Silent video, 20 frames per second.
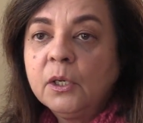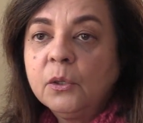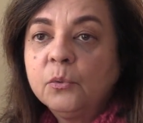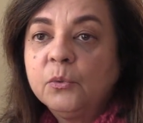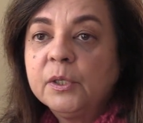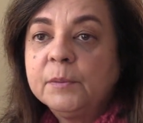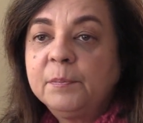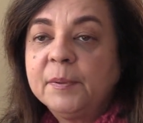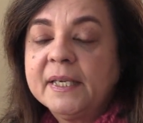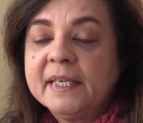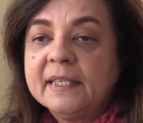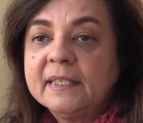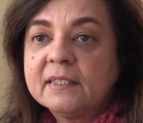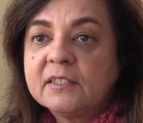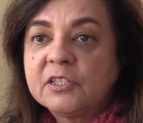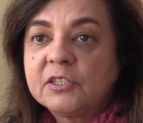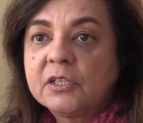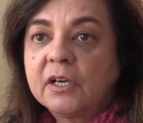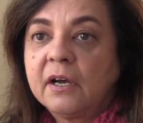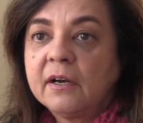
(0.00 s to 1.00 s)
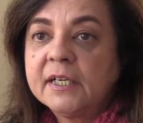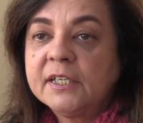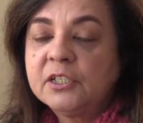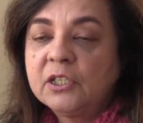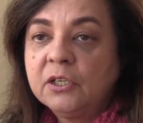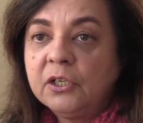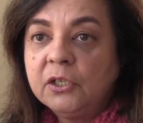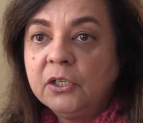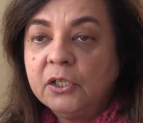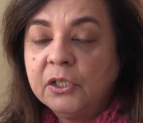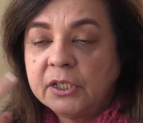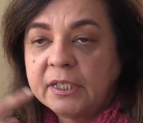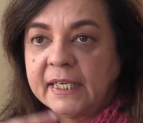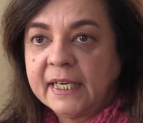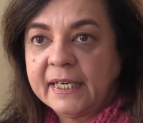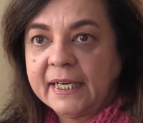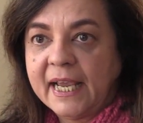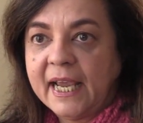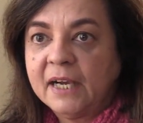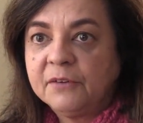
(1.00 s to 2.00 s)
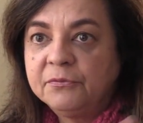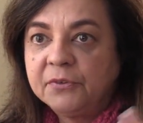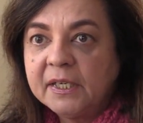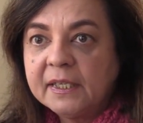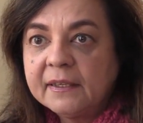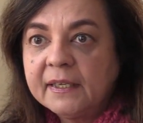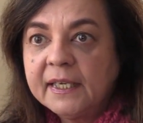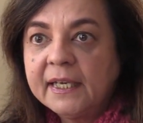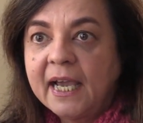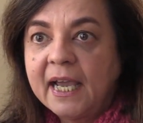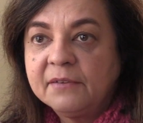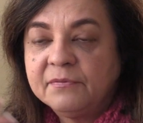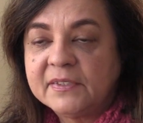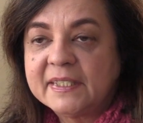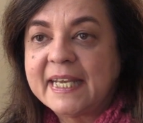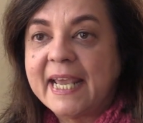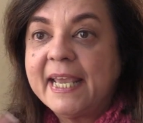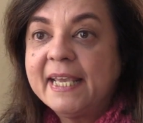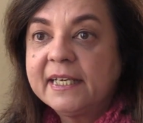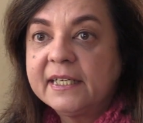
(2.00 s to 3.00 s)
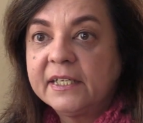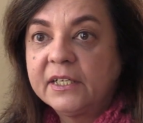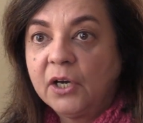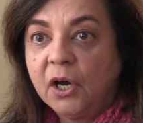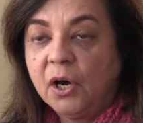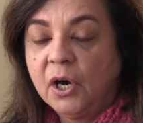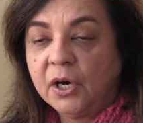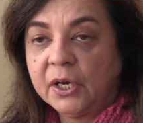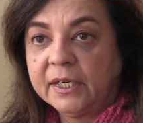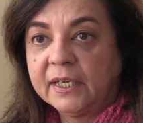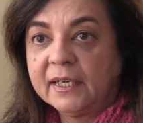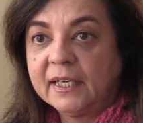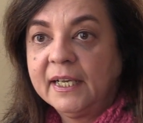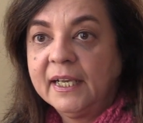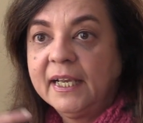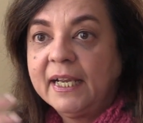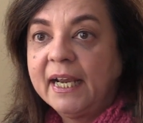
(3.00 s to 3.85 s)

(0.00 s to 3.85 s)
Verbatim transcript: would be starting to look at everything I've taken on,